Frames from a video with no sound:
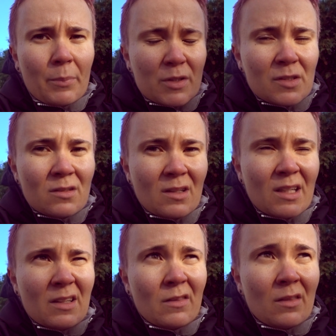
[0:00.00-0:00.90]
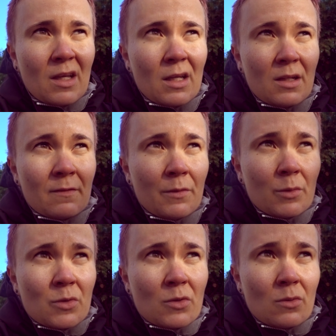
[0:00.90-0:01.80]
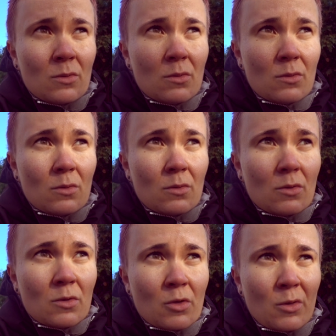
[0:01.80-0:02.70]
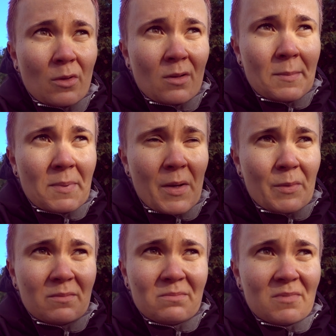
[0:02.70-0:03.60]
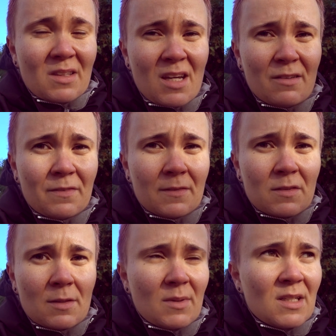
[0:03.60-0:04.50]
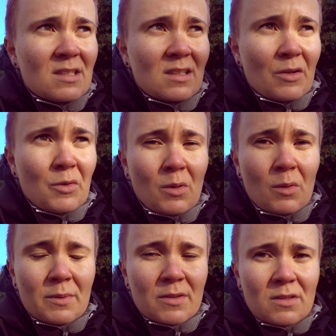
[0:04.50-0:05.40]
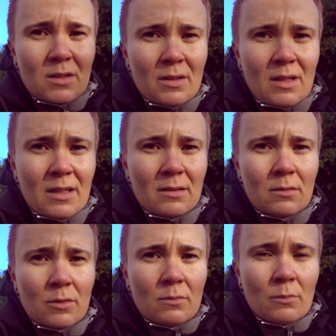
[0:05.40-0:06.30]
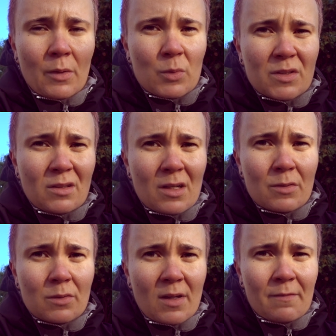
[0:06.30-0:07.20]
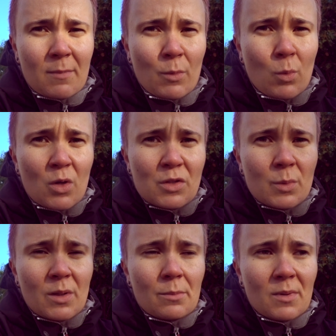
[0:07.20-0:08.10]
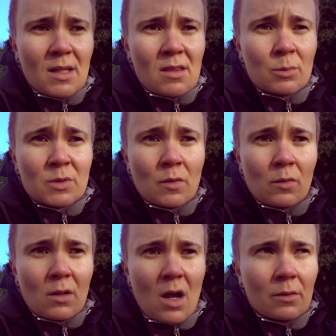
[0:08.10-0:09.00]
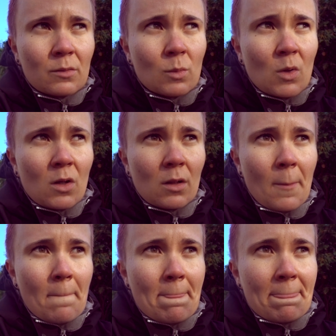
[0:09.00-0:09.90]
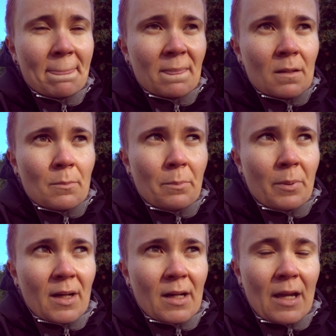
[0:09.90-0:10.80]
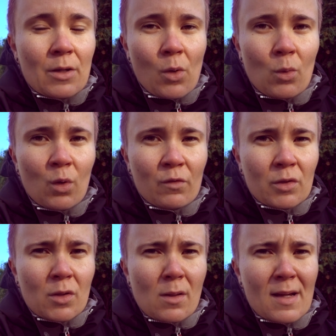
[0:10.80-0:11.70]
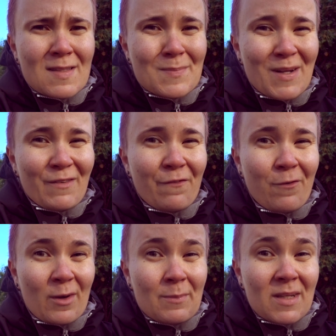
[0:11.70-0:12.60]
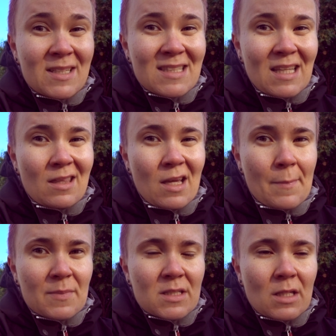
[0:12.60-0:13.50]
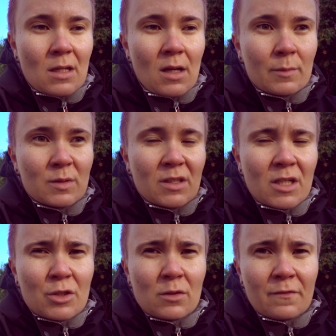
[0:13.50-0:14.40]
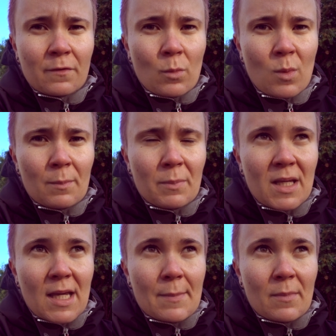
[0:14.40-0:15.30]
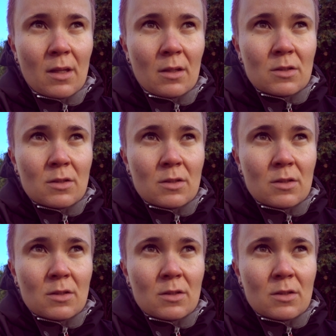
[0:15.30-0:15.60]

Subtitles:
Personally, the interview took about 10-15 minutes. I know, because I wasn't allowed to have my watch with me, and there was no clock on the wall. But I know overall I spent 40 minutes at the embassy. I was scheduled for 1 p.m.